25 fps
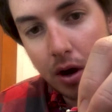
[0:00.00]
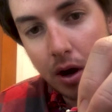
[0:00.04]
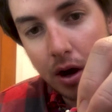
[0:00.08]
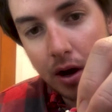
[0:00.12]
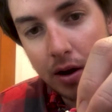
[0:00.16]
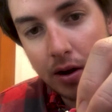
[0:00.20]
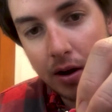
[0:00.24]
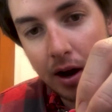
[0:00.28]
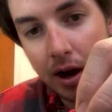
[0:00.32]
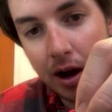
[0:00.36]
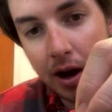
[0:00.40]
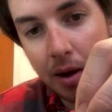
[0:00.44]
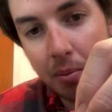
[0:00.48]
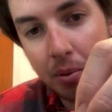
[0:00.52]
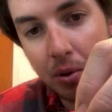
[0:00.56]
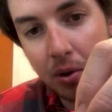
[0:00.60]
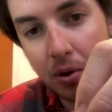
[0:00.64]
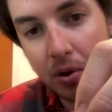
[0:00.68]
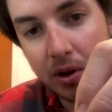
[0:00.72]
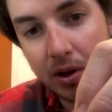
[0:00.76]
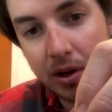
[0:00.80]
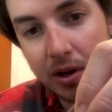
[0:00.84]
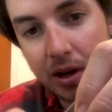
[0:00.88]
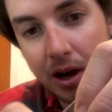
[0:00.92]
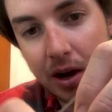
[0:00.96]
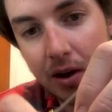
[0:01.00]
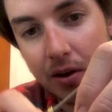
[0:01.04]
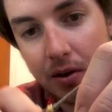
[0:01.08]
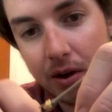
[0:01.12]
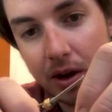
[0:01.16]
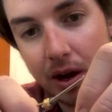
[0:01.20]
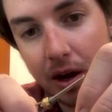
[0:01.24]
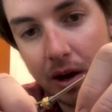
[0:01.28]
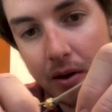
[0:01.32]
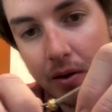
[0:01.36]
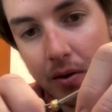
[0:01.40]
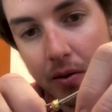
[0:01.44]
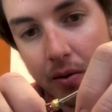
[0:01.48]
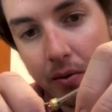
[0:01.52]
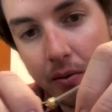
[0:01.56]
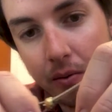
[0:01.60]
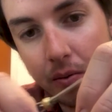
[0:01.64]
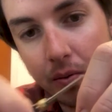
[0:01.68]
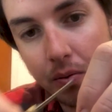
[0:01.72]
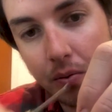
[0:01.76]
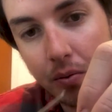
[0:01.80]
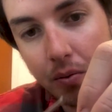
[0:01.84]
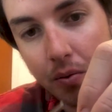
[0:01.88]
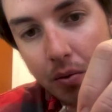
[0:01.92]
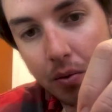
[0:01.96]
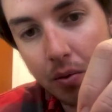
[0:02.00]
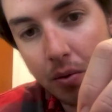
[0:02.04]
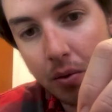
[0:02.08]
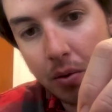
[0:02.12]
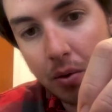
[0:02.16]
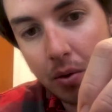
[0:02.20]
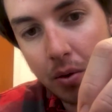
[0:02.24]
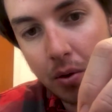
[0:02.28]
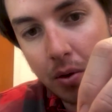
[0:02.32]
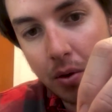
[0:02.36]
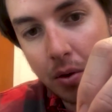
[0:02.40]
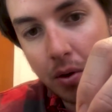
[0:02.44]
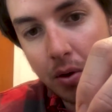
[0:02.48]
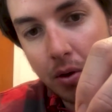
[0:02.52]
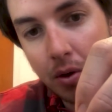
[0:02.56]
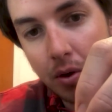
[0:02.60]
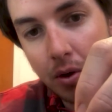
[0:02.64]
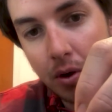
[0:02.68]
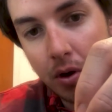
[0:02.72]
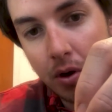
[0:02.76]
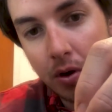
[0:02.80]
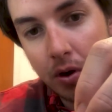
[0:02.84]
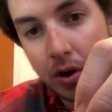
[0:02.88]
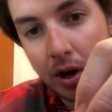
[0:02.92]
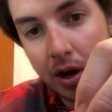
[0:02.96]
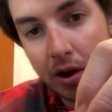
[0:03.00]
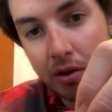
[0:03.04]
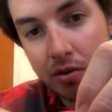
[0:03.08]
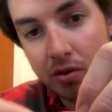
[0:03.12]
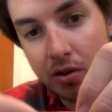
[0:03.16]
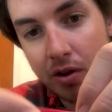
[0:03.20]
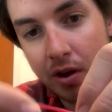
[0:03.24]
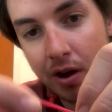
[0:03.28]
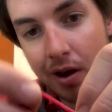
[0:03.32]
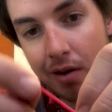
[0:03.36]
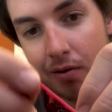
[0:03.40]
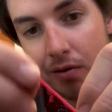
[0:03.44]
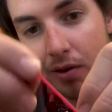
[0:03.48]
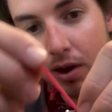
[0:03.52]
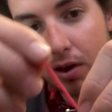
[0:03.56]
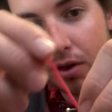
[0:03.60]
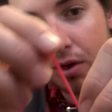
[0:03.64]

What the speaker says: not pulling down yet. Okay, so now I've got